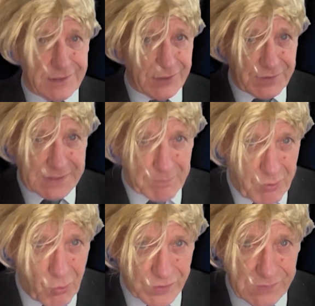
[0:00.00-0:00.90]
to
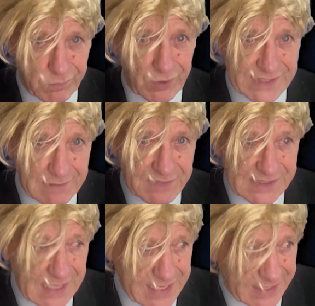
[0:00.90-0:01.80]
support what I'm
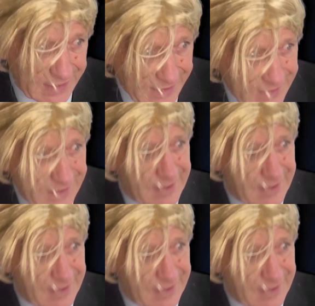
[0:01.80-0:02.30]
saying.